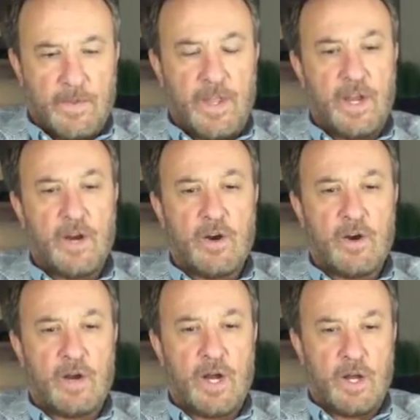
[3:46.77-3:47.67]

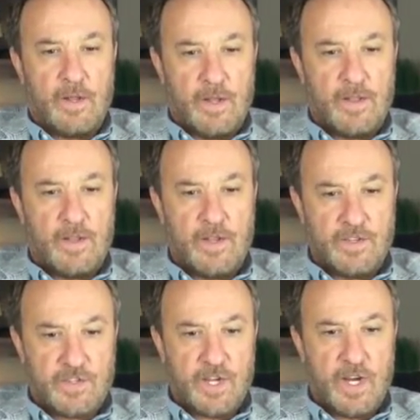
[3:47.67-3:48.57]
There, in
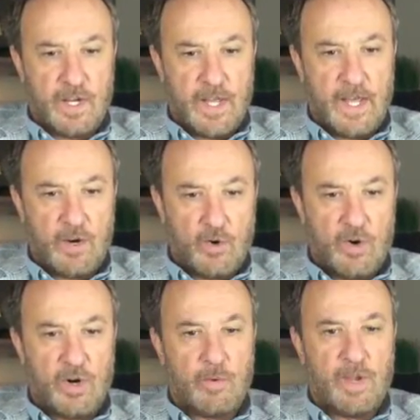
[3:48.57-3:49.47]
these
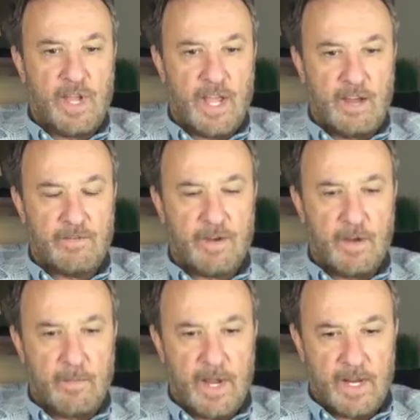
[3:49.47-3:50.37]
category, we have
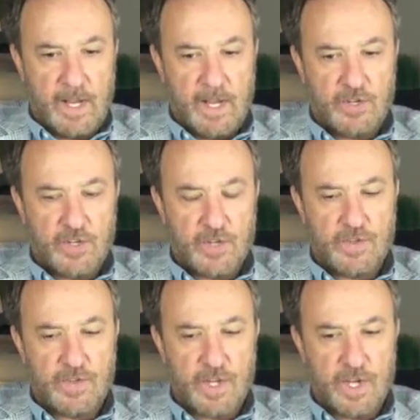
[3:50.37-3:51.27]

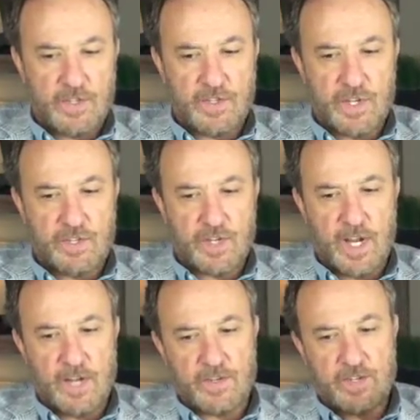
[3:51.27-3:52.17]
medications such
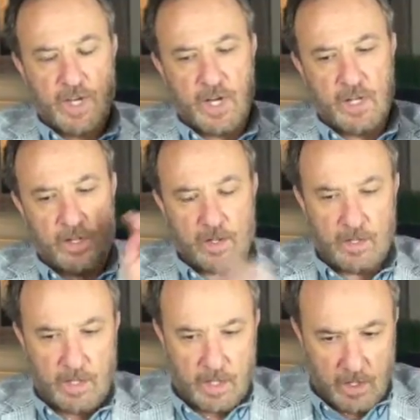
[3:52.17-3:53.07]
as
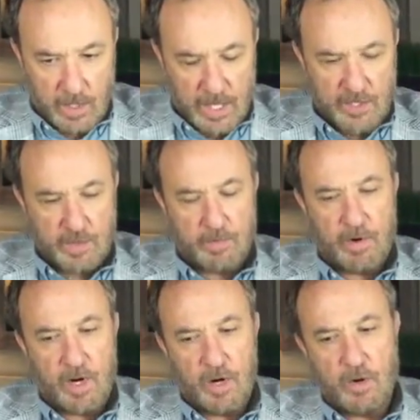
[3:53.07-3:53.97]

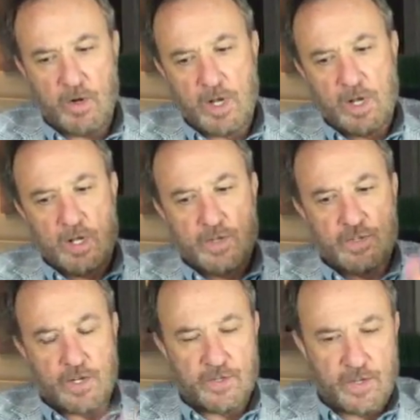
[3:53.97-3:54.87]
Lexapro,
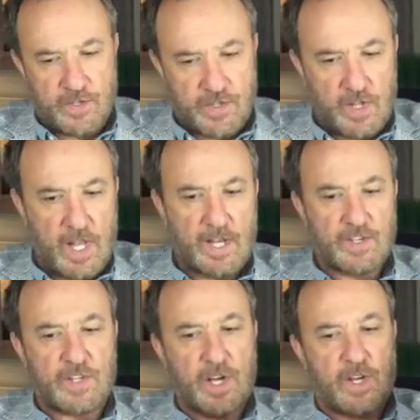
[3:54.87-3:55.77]
such as
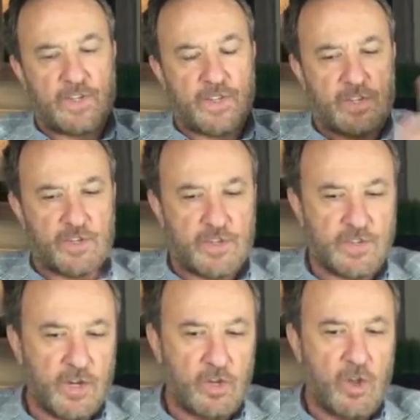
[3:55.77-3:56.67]
Celexa, such
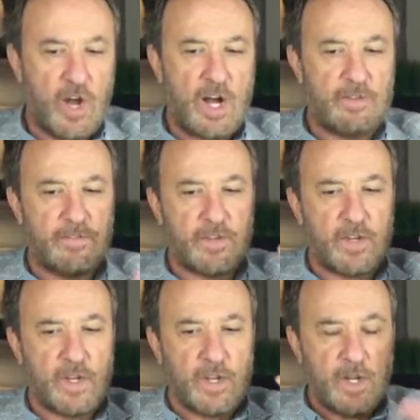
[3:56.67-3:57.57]
as Zoloft,
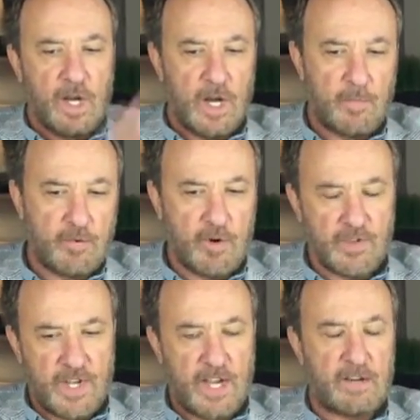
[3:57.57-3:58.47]

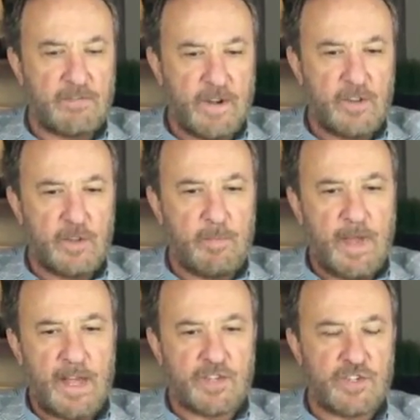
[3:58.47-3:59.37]
Prozac, and finally
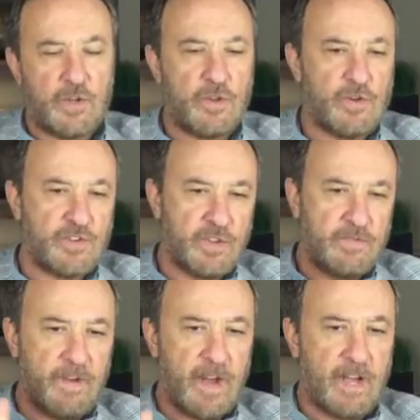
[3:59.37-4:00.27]
Paxil. Those are
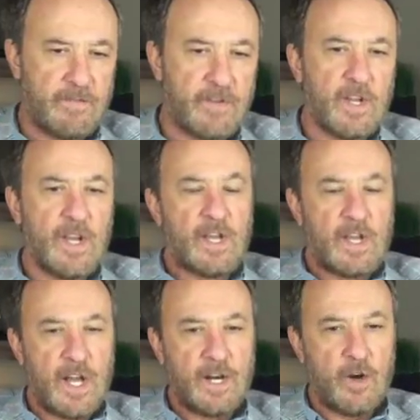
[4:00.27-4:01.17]
five
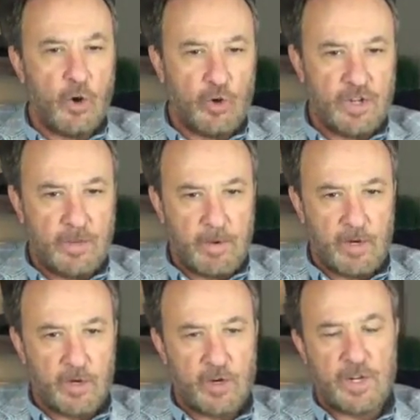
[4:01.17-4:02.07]
kind of oldie
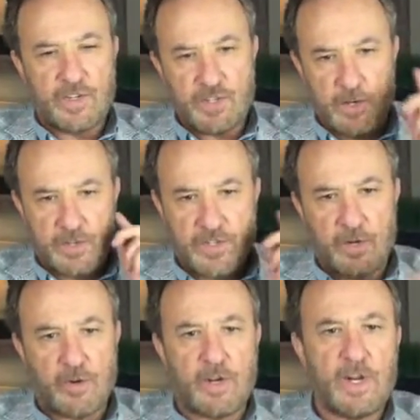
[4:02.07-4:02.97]
but goodie
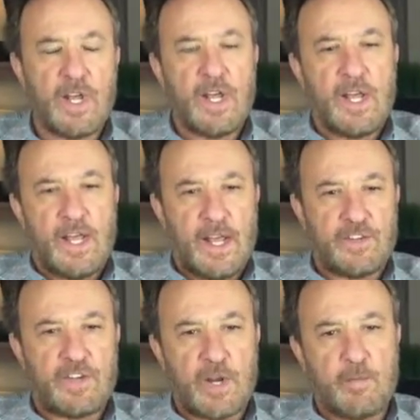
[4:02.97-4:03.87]
serotonin,
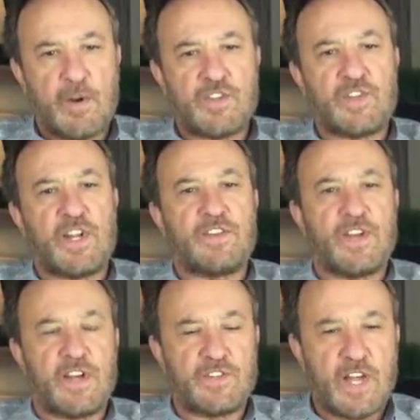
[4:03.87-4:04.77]
antidepressant,
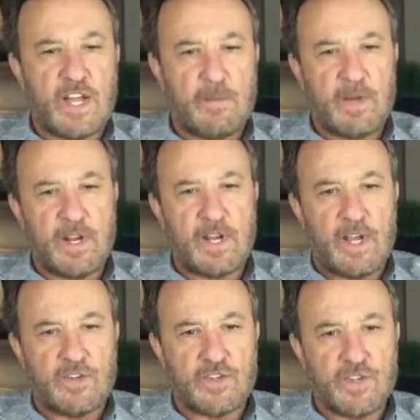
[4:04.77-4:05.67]
anti-anxiety
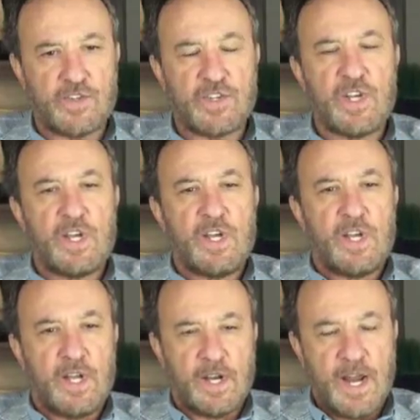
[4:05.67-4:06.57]
medications.
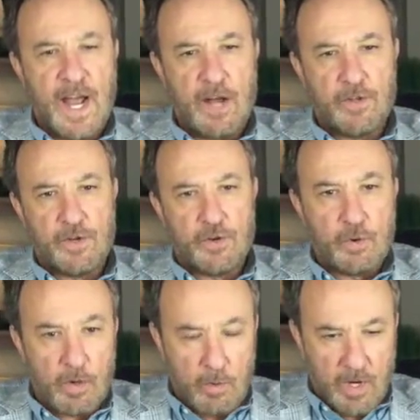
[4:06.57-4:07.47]
And now the
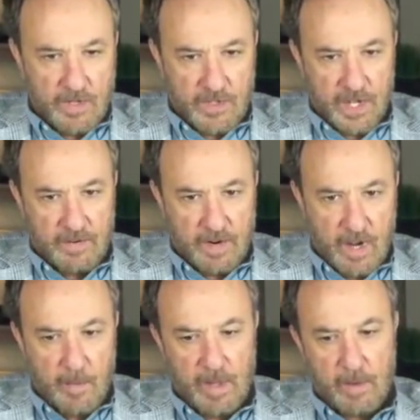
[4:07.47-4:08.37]
newer ones that have
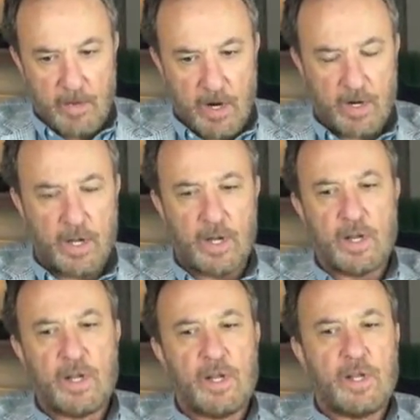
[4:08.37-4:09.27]
come on the market,
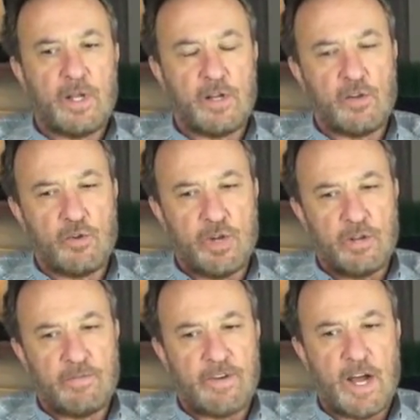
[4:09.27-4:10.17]

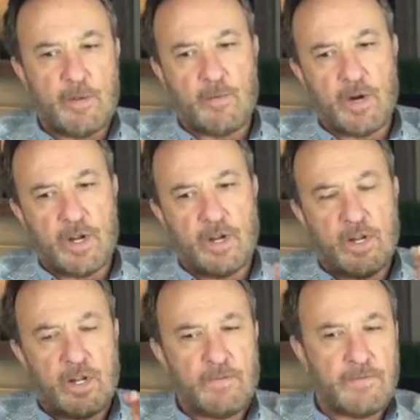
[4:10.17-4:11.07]
including Viibryd,
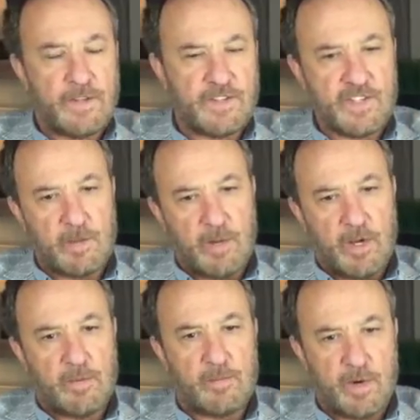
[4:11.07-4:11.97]

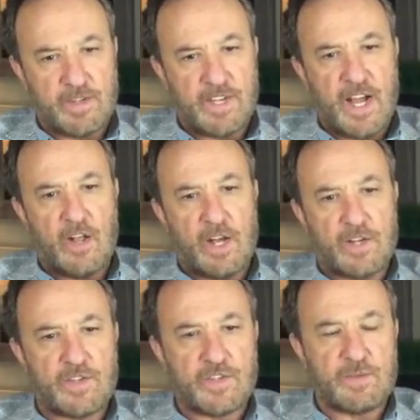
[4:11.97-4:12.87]
Fedsima, and
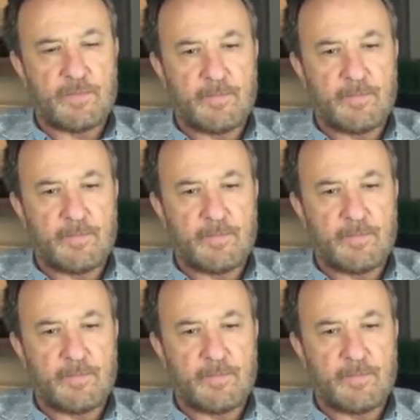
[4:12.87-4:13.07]
Brintellix.